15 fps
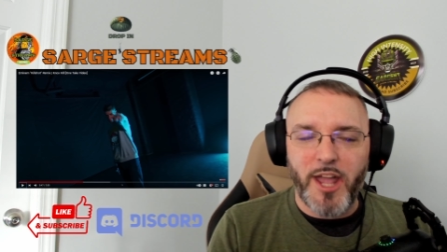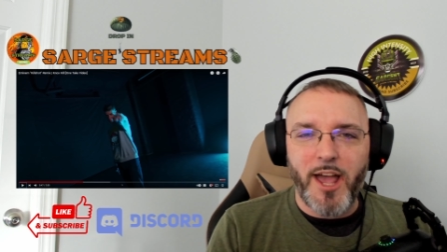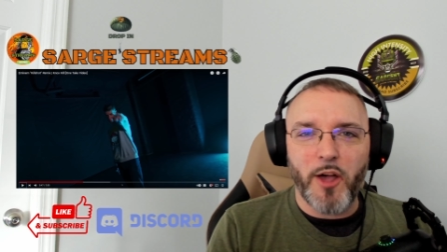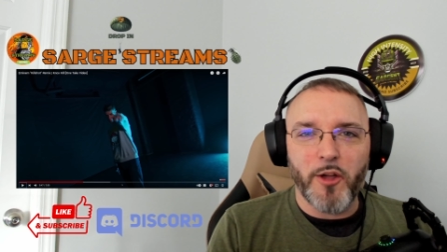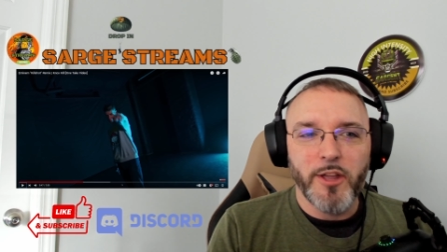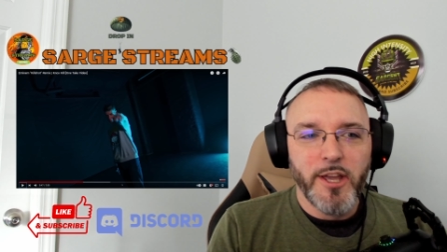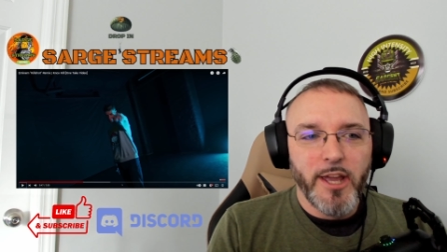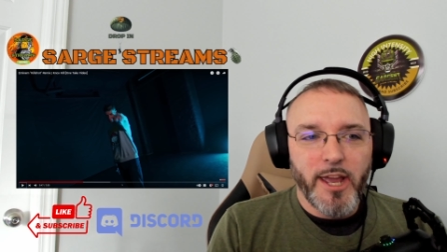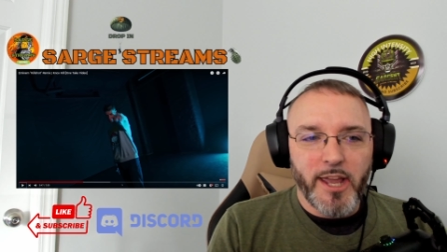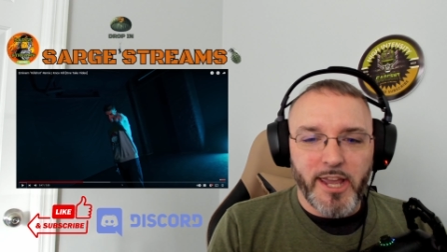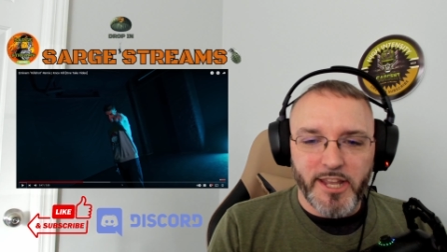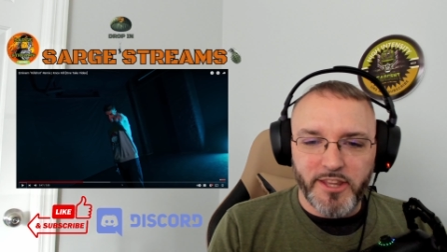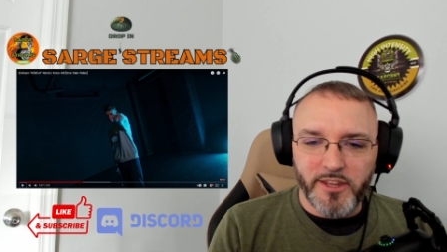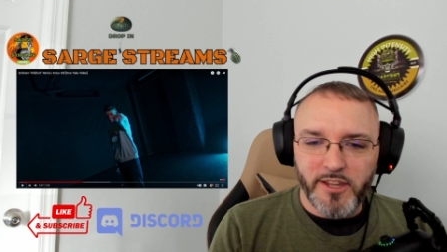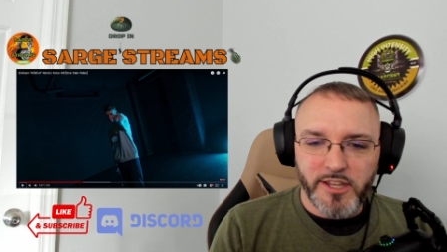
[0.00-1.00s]
out,
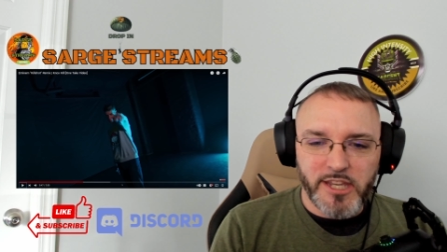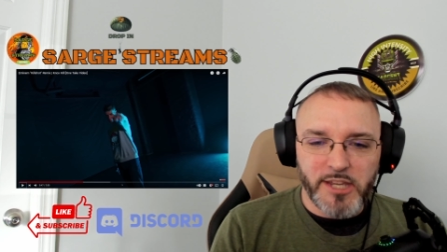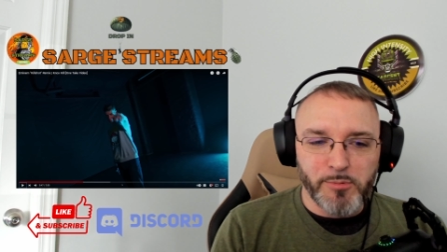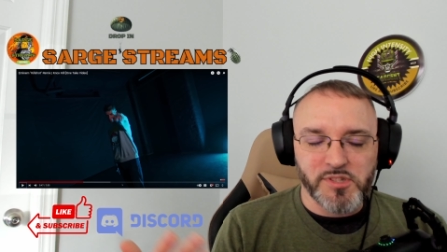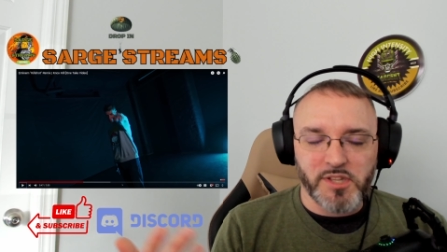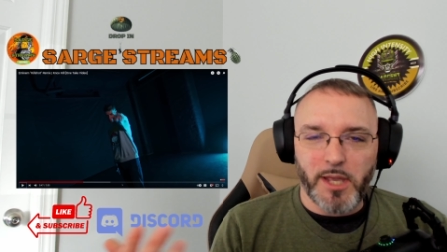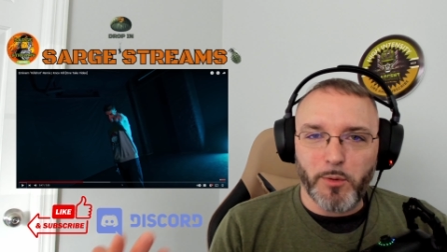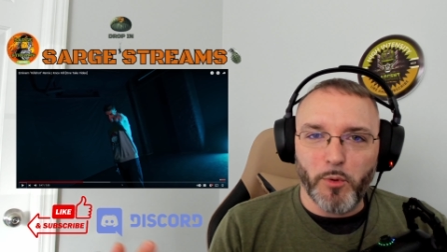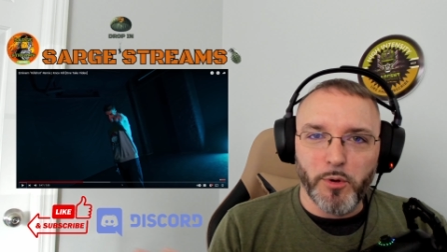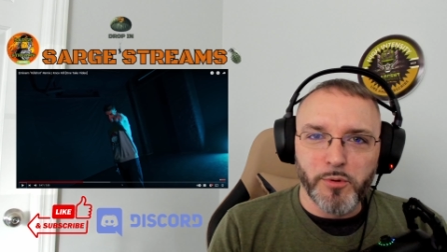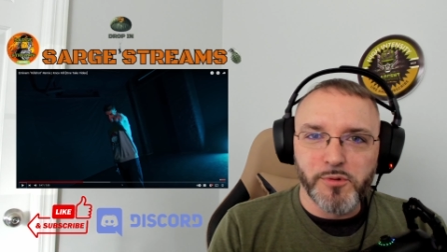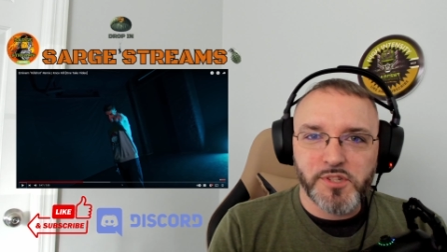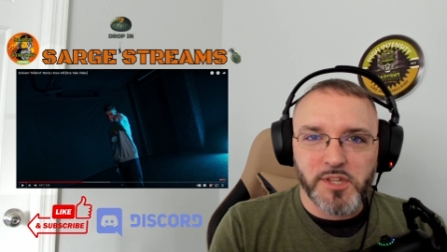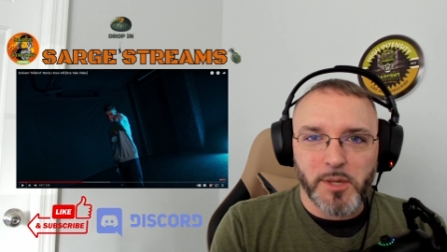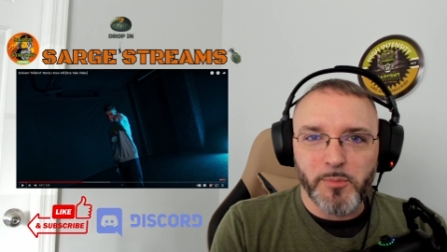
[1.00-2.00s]
and he was like, "Well,
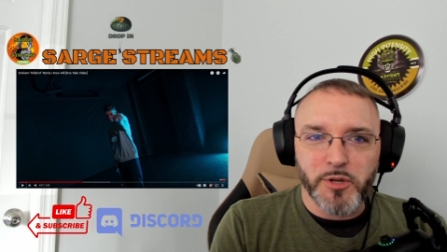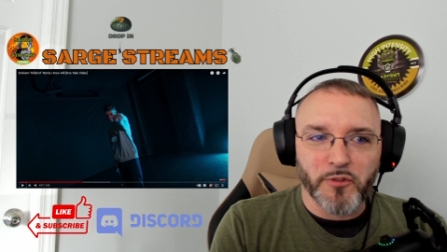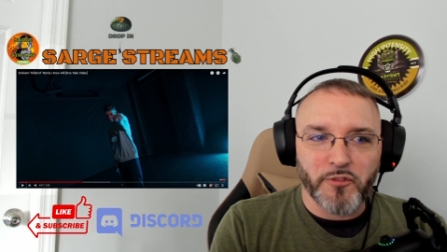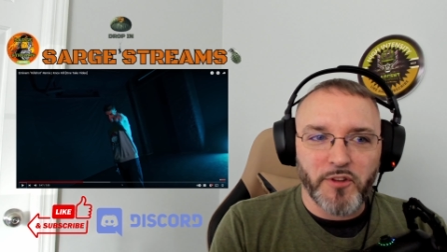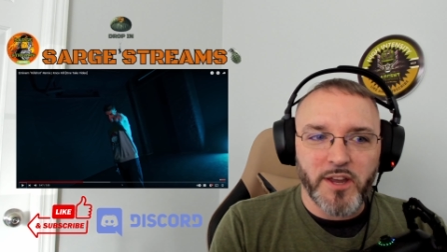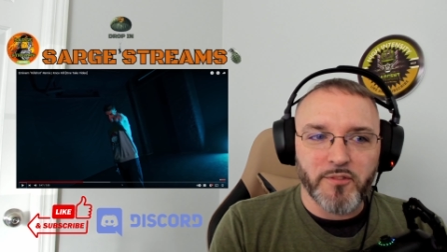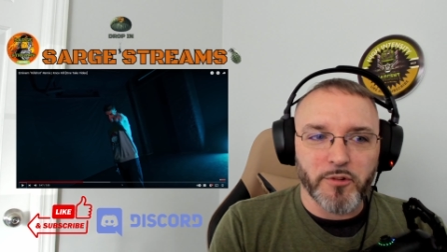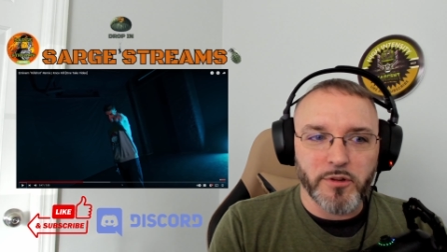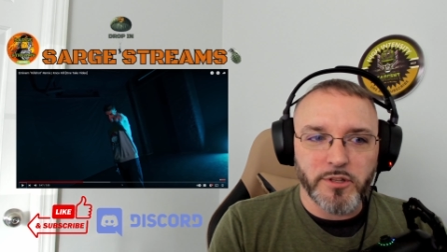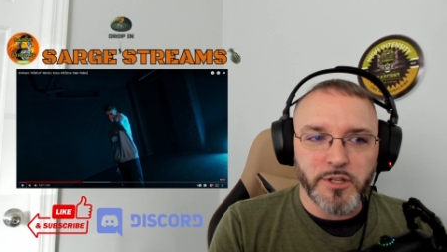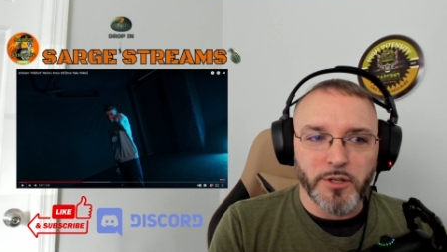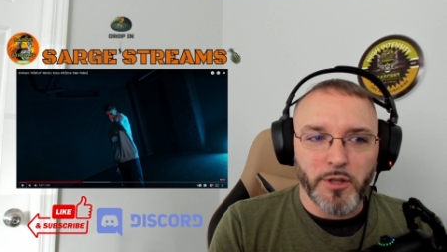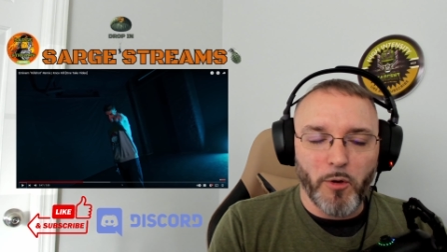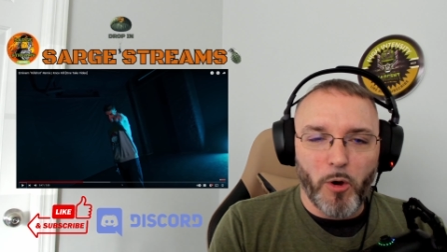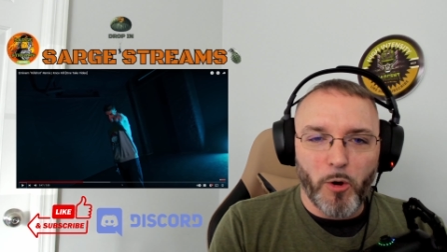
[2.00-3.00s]
who's some of your favorite
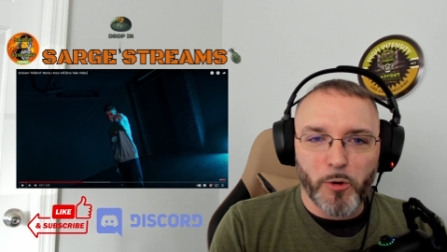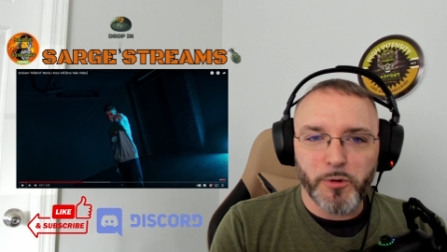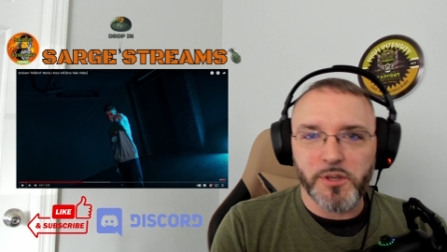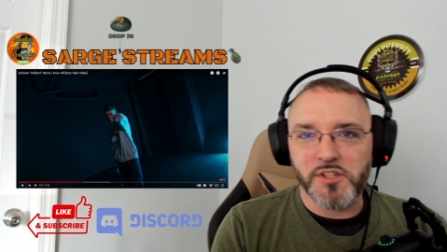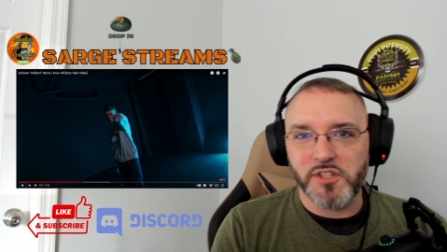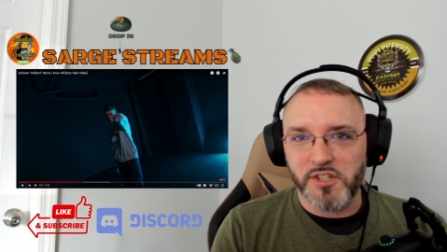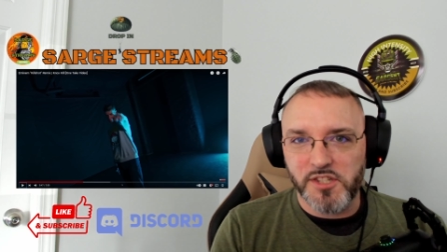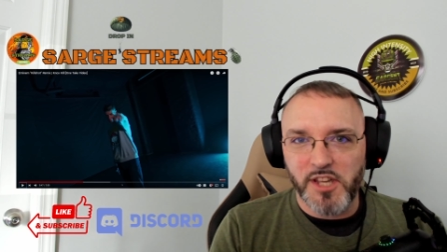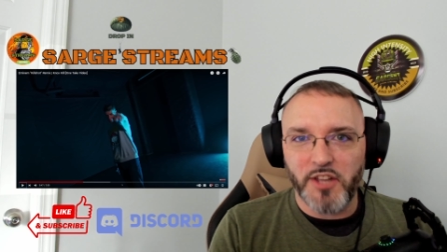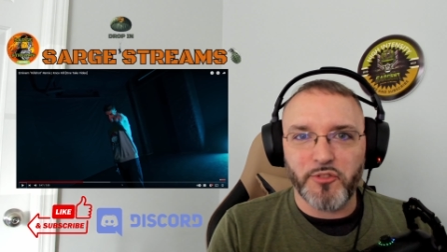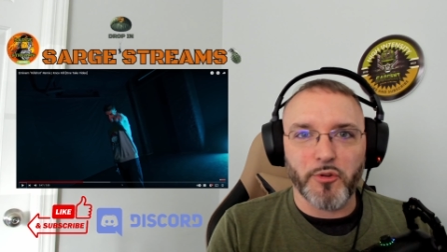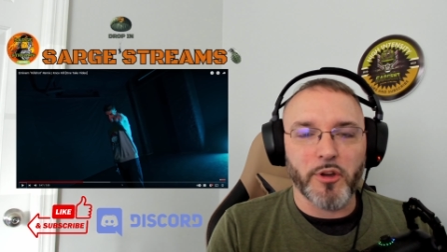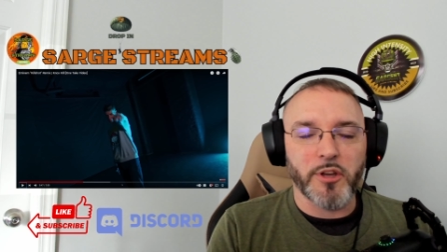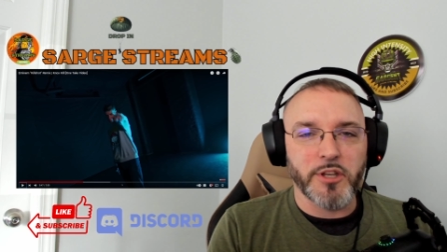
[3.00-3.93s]
you know artists, etc."